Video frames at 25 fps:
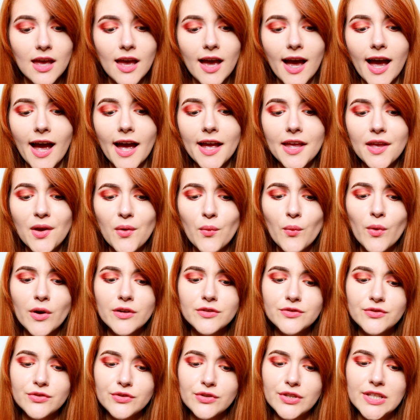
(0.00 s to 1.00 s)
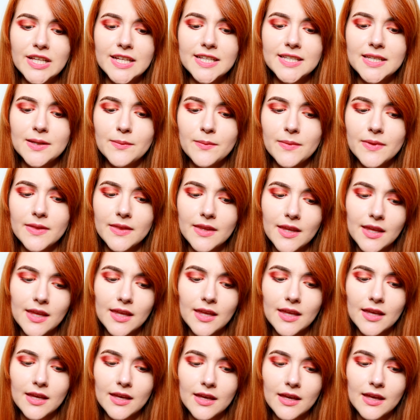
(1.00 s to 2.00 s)
I didn't want to let him
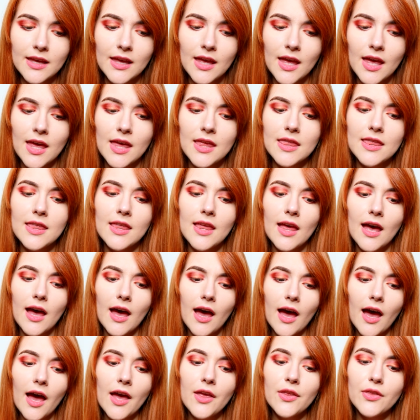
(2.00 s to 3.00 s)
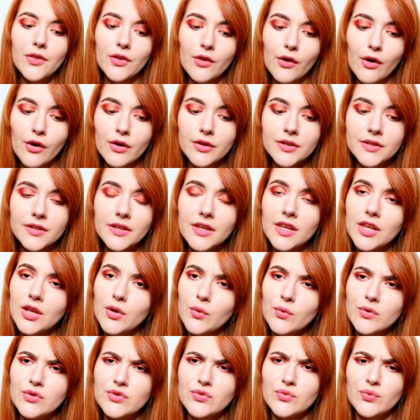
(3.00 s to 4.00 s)
think that I thought he
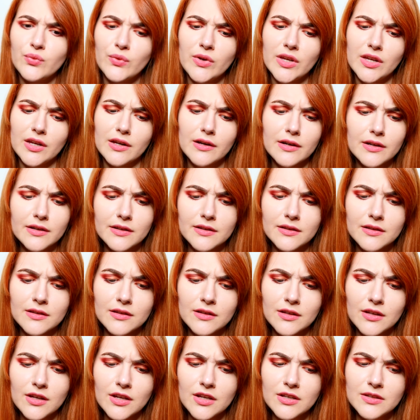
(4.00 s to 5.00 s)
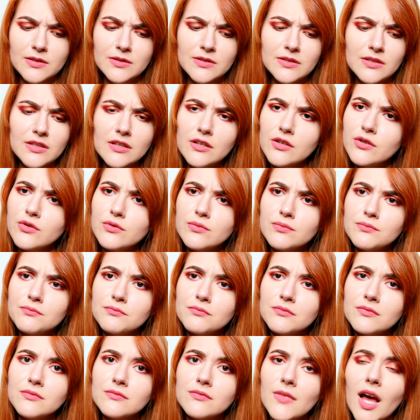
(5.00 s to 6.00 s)
was weird, so
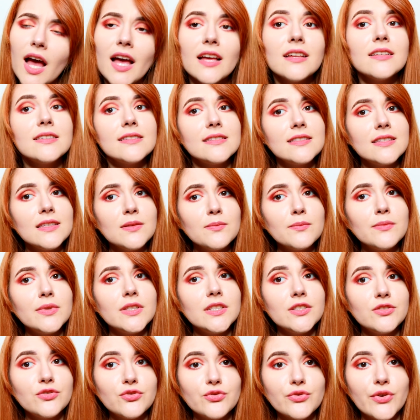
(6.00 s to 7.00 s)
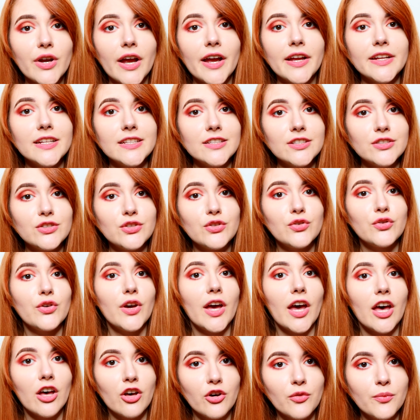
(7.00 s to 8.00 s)
I simply tried to
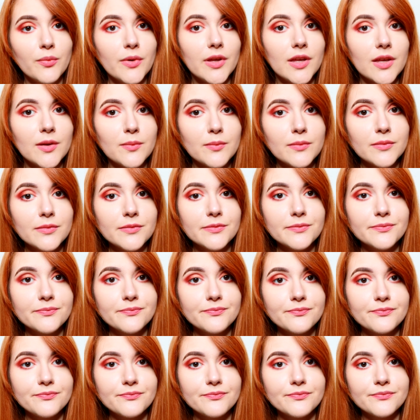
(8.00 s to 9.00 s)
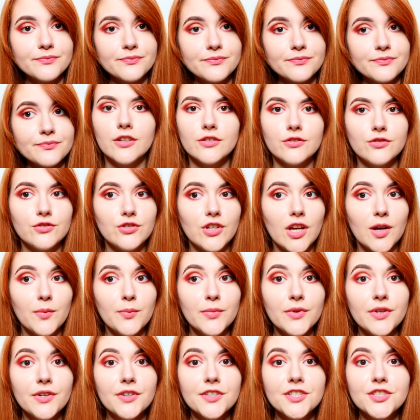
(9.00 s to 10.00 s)
help him.
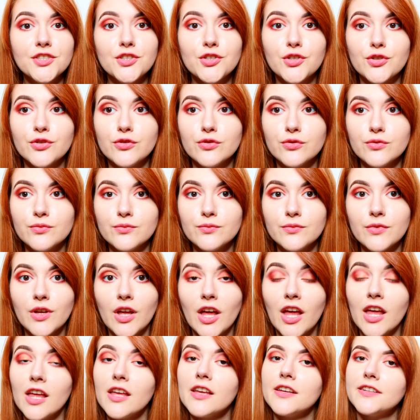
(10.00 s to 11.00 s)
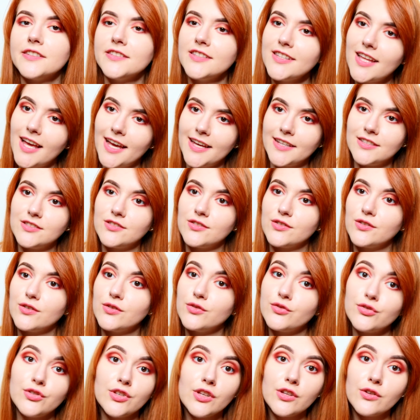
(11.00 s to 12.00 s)
Chapter 2. Night,
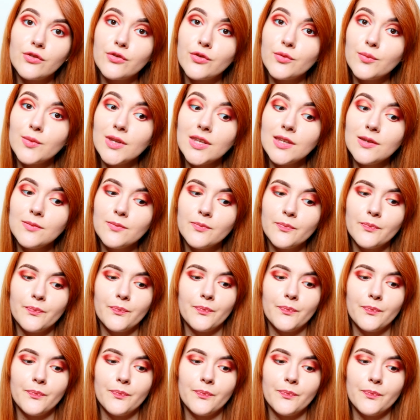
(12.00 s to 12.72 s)
Guchirumi.